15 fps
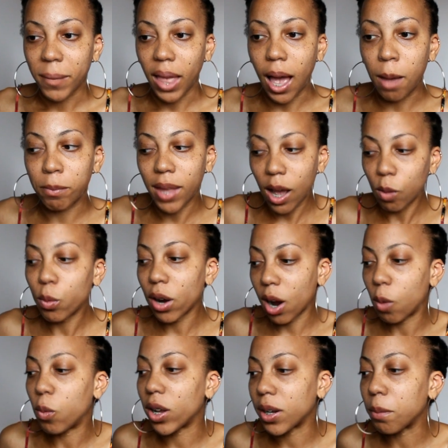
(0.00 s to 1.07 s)
I'm not where I
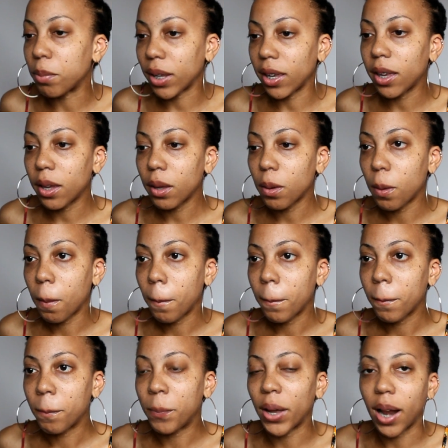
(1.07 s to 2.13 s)
want to be,
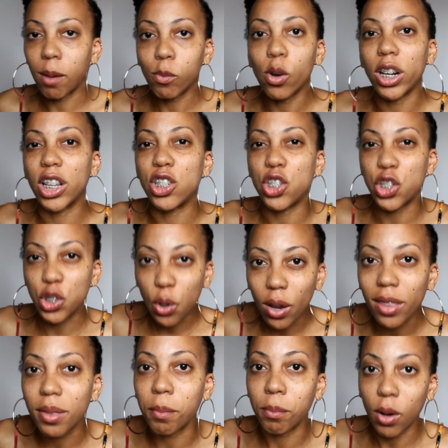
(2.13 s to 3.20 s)
but I'm going to
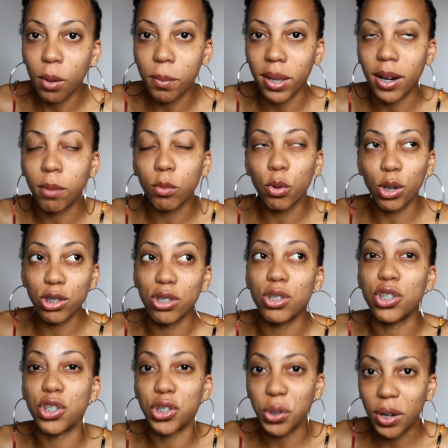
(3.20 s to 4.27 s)
enjoy the moment. I'm going to
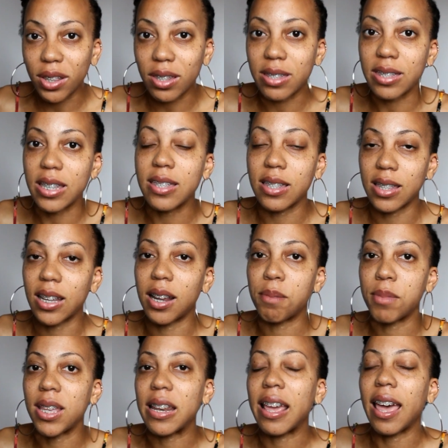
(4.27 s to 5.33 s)
enjoy the season that I'm
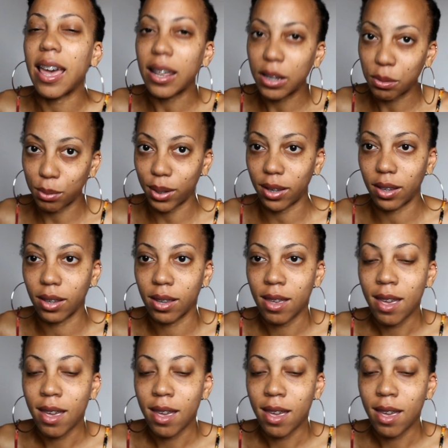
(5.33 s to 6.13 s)
in anyway